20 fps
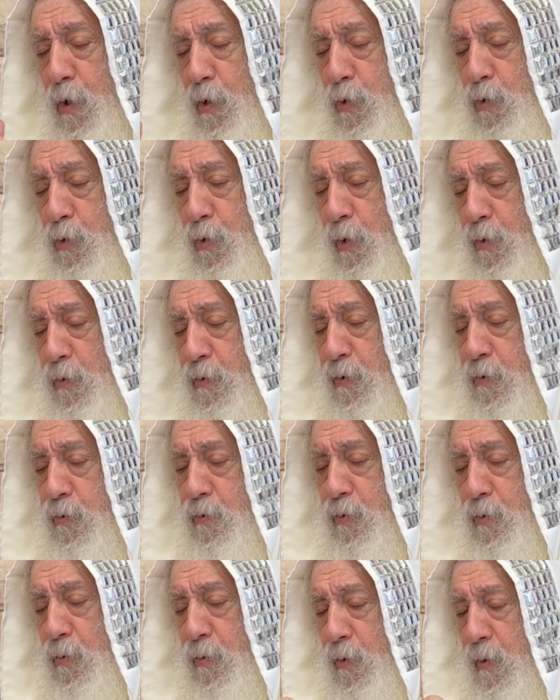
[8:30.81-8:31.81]
not
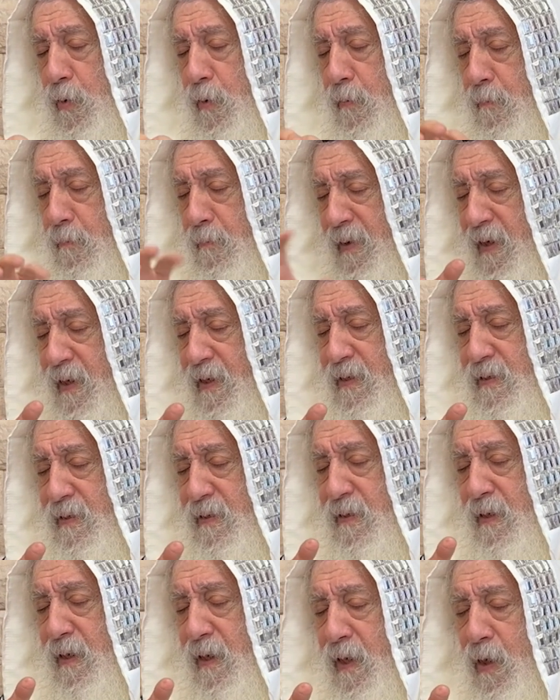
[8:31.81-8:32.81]
to mix
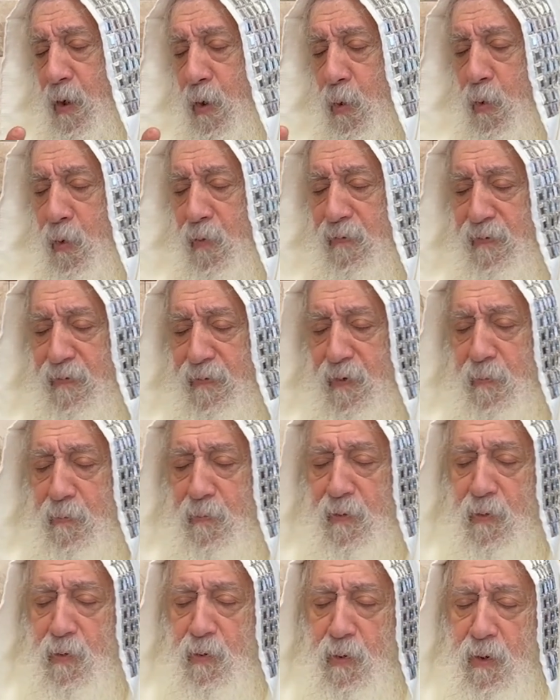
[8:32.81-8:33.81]
from
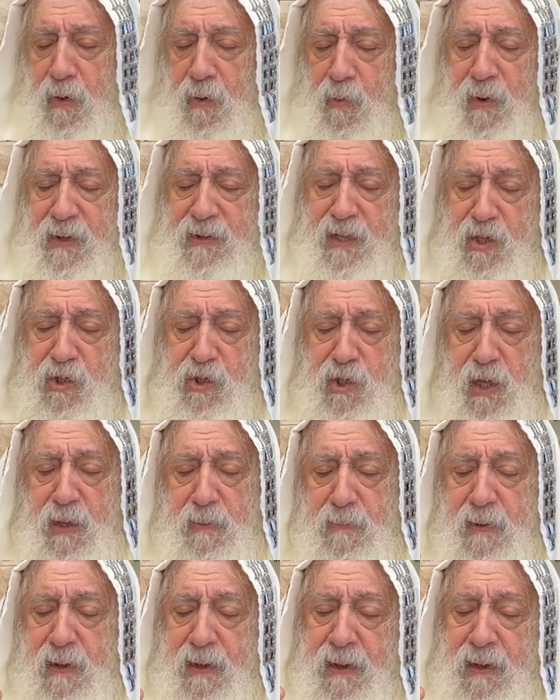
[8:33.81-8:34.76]
what Hashem